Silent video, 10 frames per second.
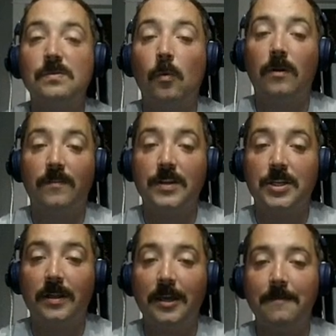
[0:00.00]
more
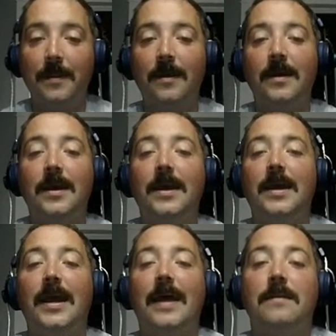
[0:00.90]
efficiently,
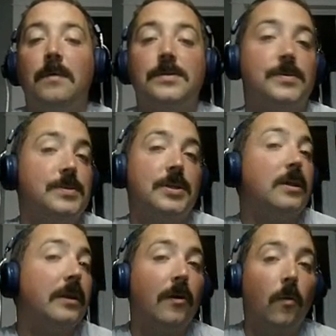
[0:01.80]
and the muscles to
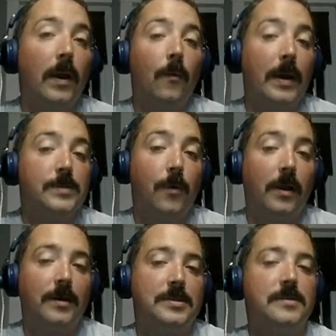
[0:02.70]
clear away waste
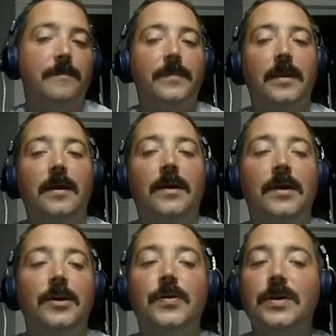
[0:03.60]
products.
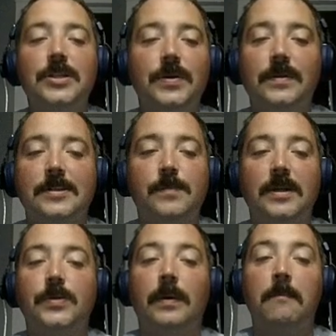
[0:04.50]
You can do this by
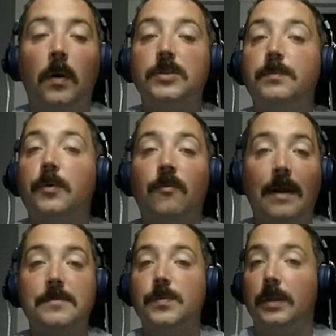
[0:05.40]
doing multiple
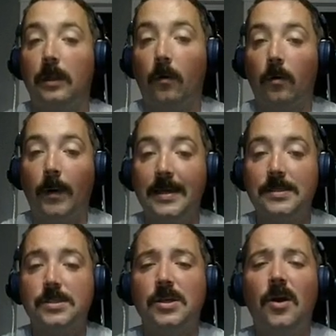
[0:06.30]
reps with lower
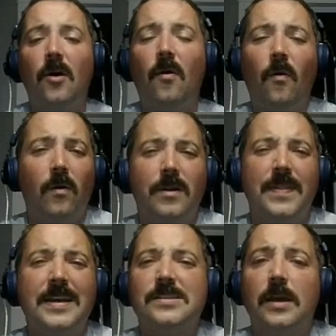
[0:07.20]
weights, or
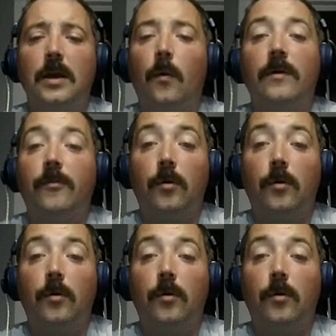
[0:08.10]
things like going for